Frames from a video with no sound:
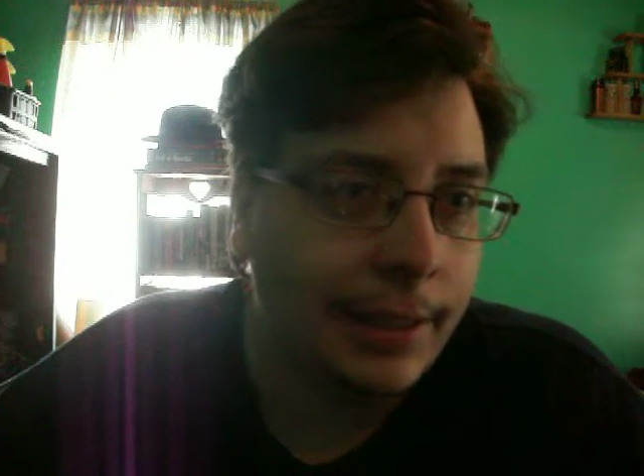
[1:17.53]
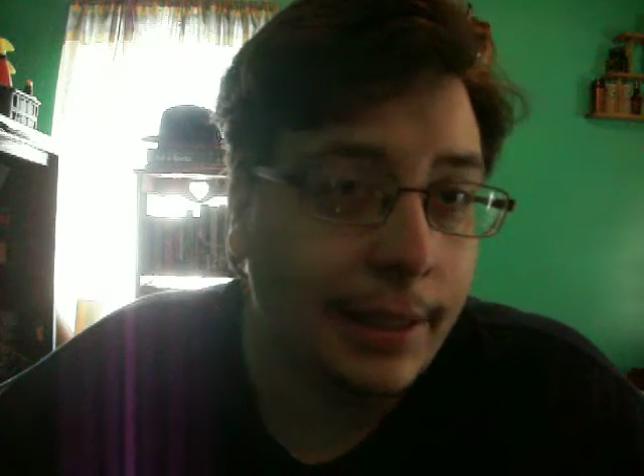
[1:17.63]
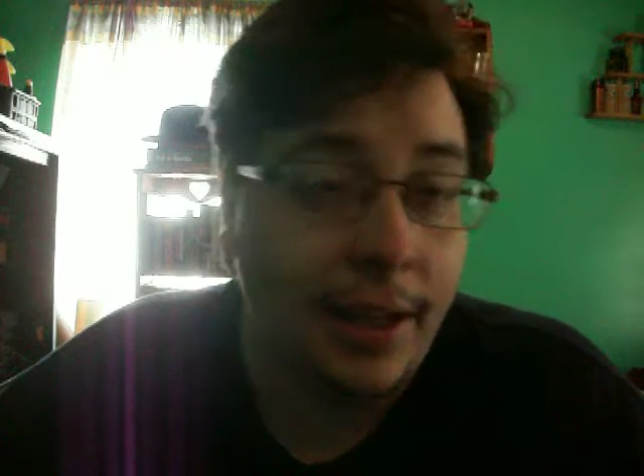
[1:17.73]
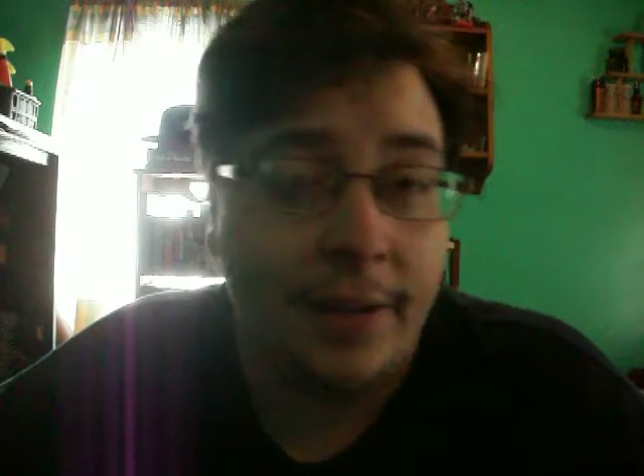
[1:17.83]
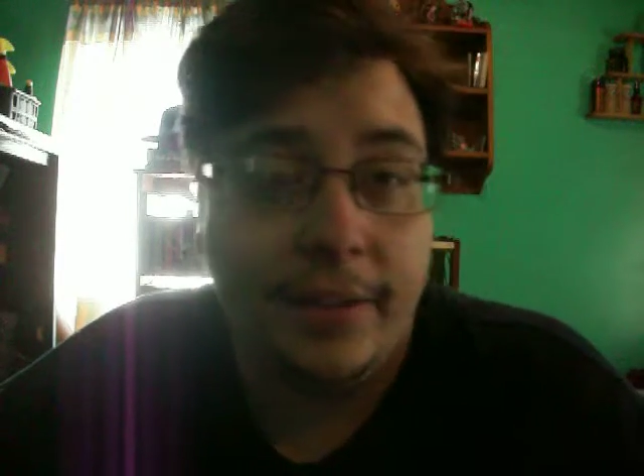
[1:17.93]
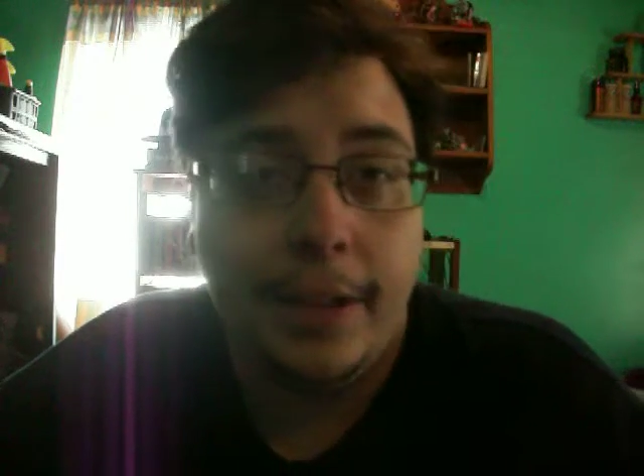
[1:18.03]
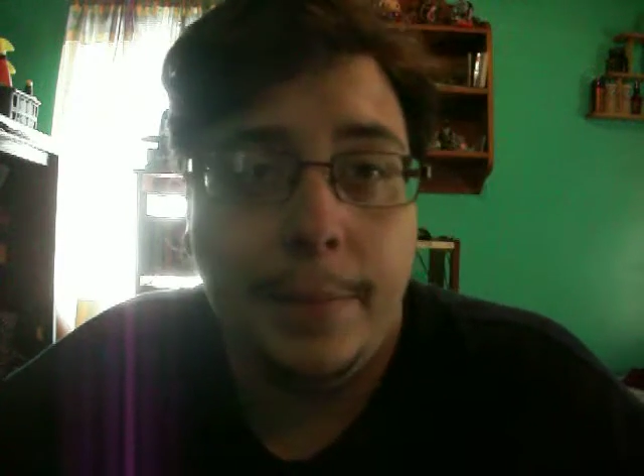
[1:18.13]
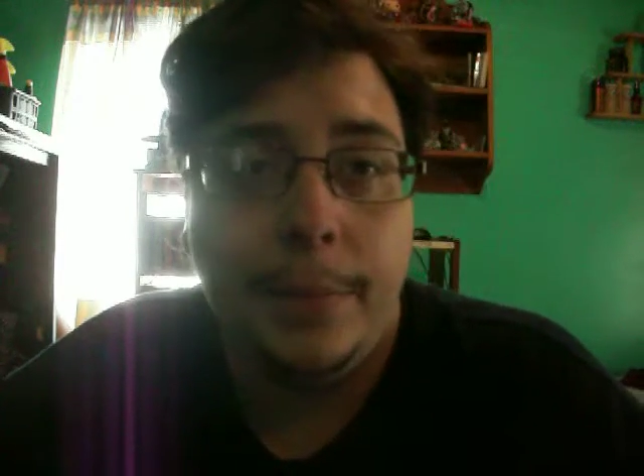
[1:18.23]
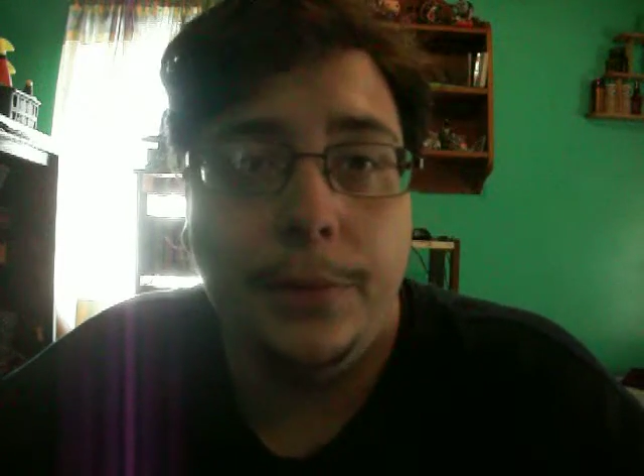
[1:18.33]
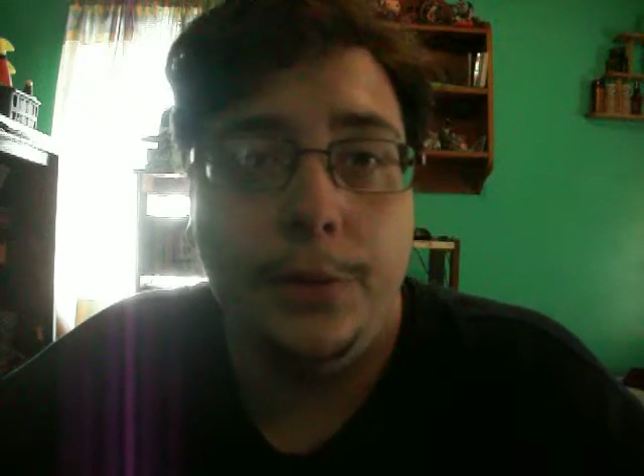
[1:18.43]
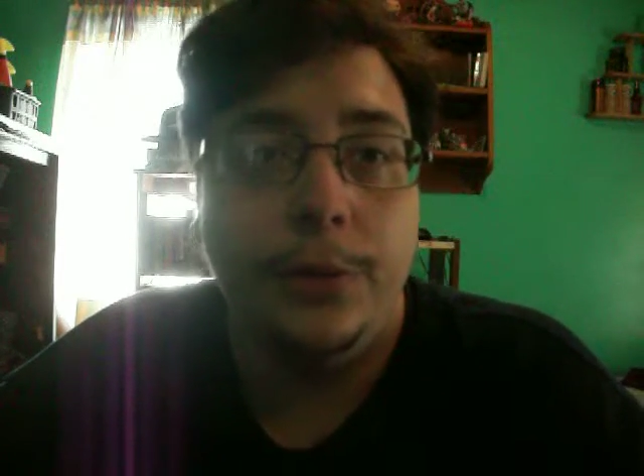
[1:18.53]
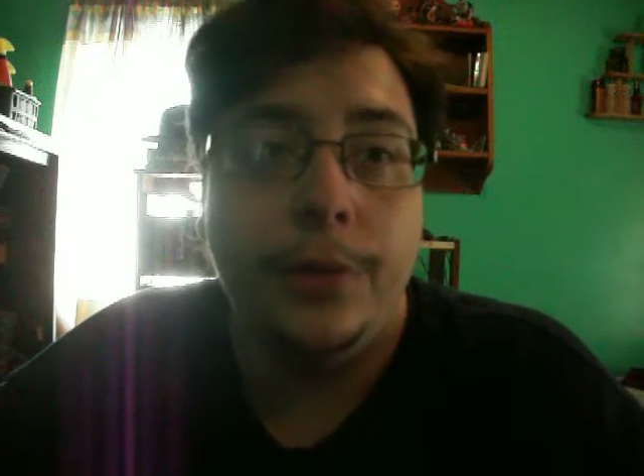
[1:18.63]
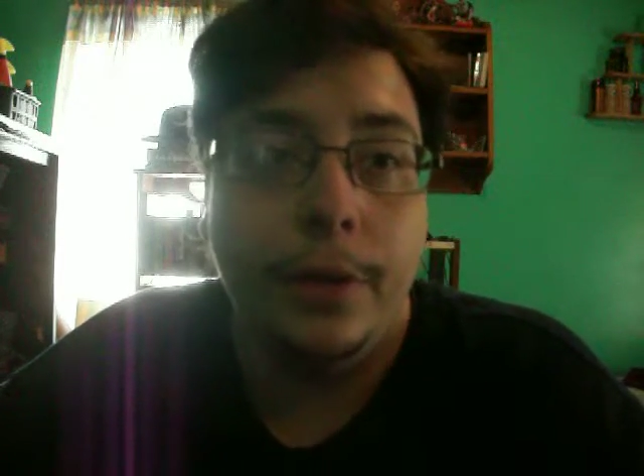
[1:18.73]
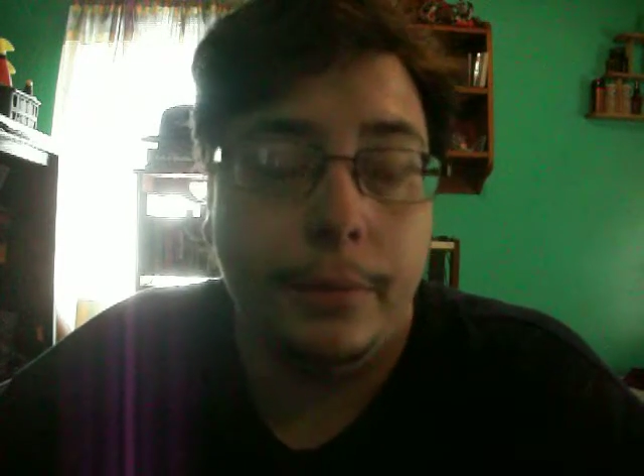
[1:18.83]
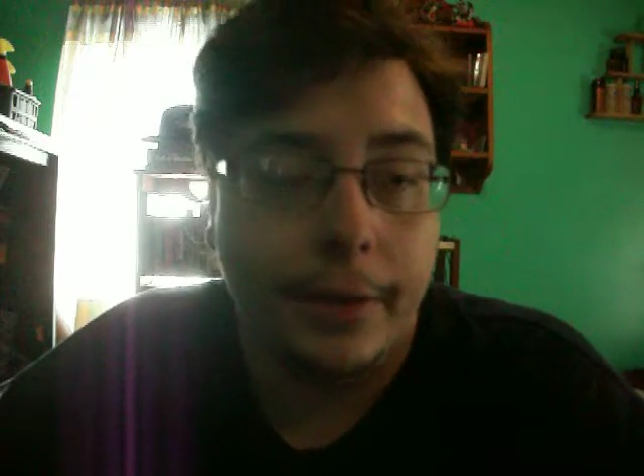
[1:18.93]
Now, a lot of people do
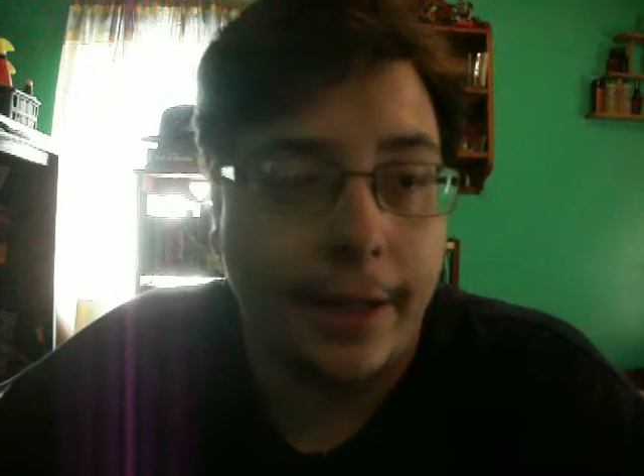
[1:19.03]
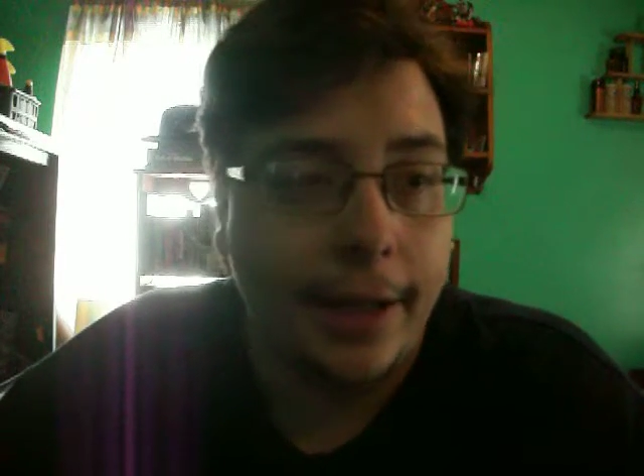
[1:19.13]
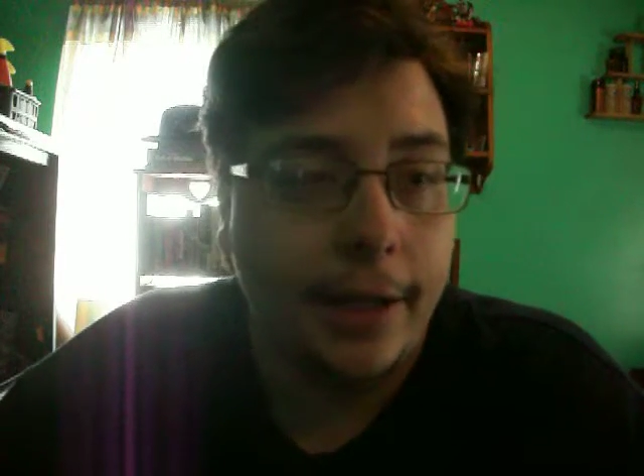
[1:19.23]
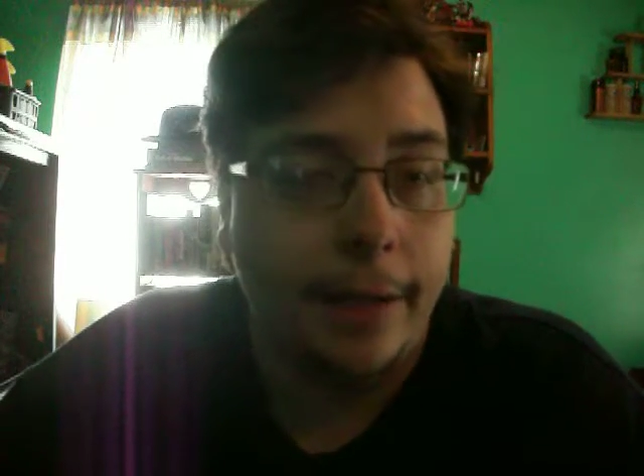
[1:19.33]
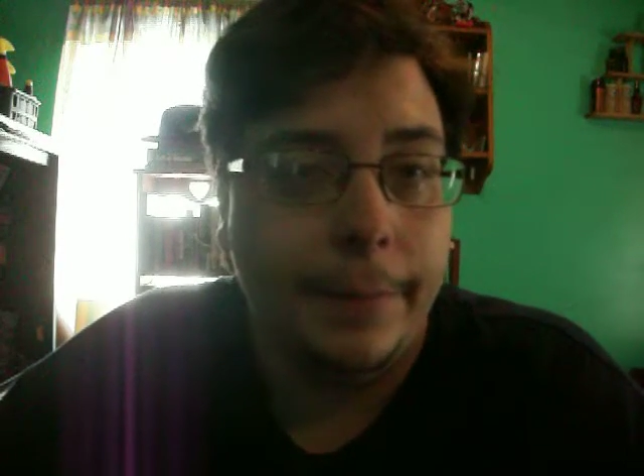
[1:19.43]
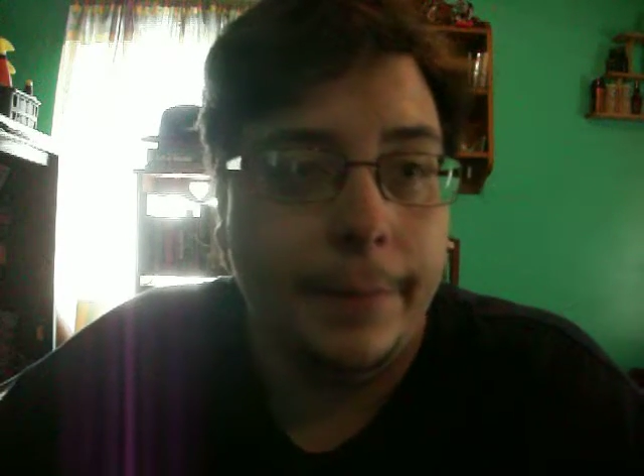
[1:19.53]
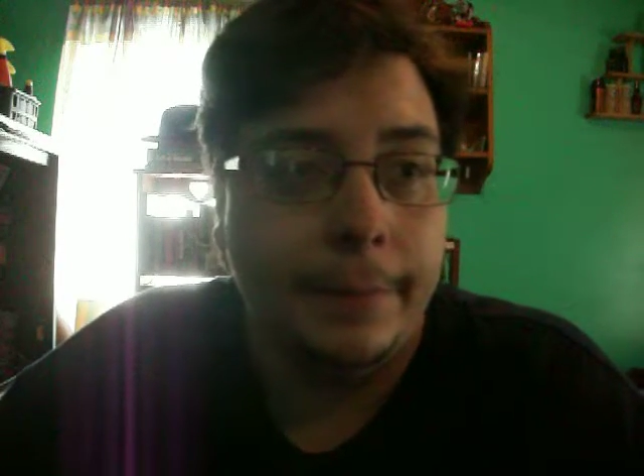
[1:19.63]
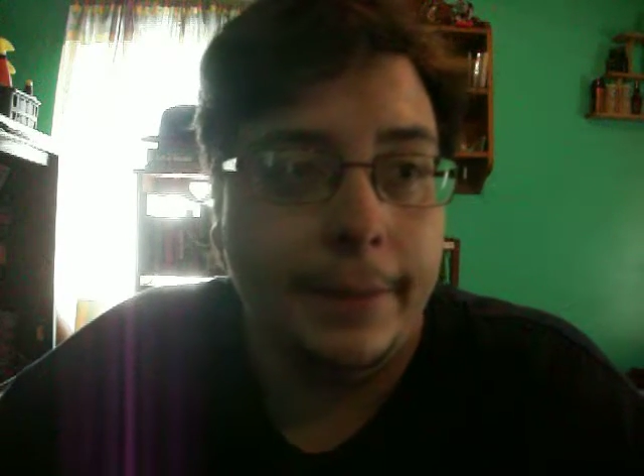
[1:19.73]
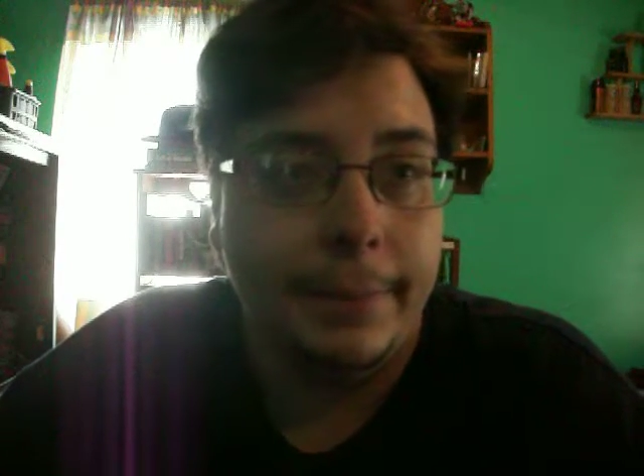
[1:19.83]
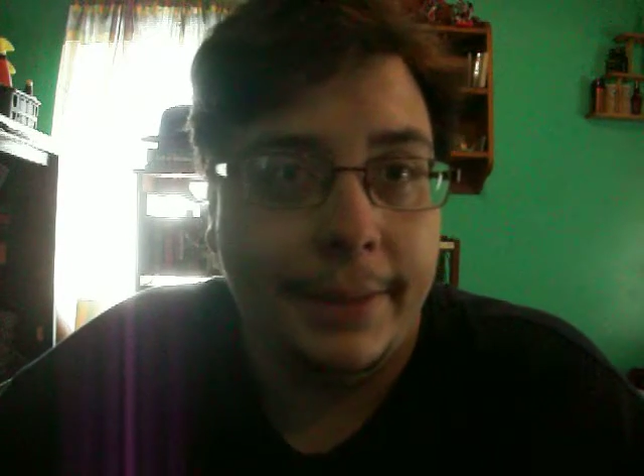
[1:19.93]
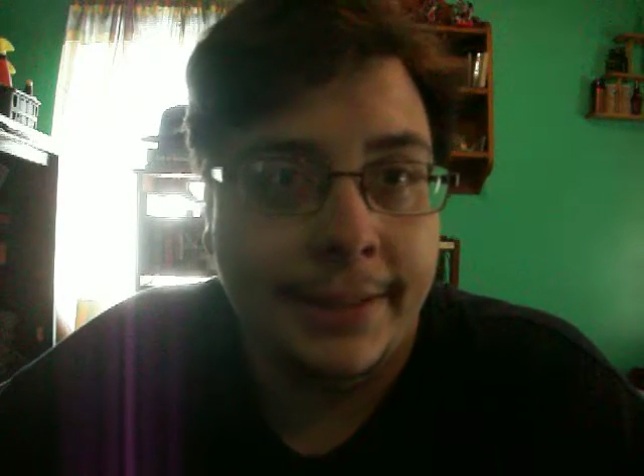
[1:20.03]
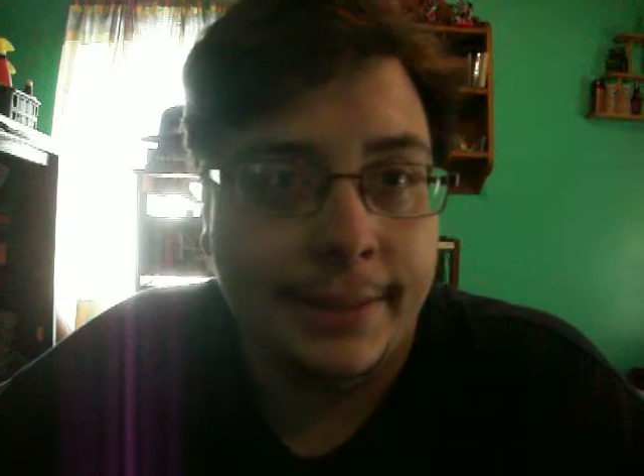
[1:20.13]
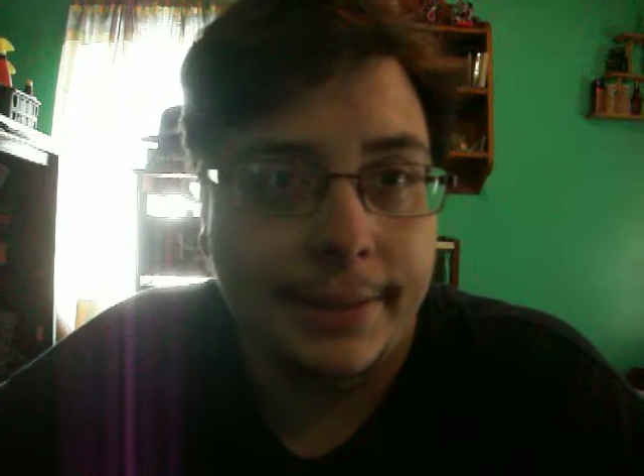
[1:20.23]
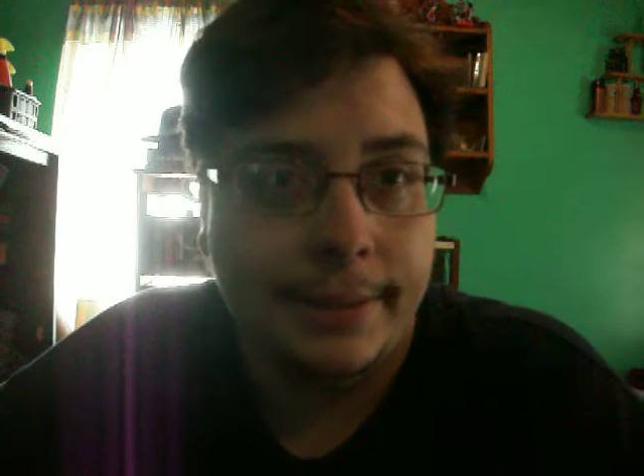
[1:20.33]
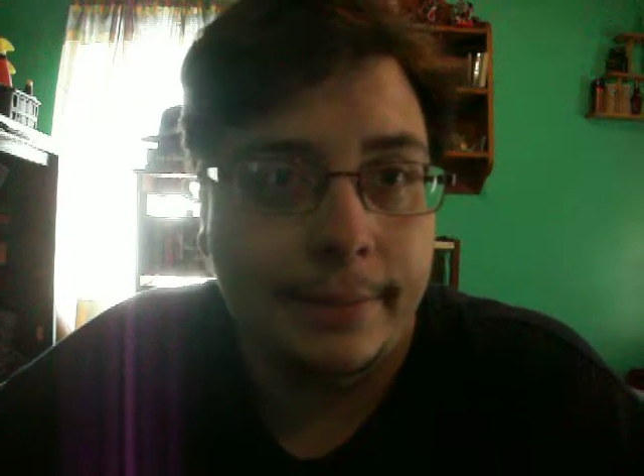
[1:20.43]
know what ad hominem really
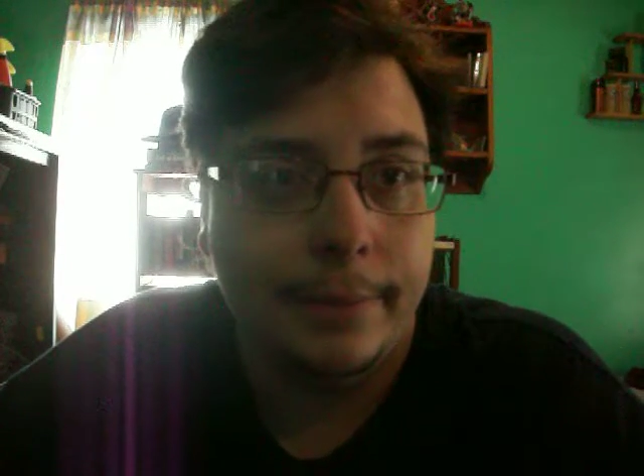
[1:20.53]
means,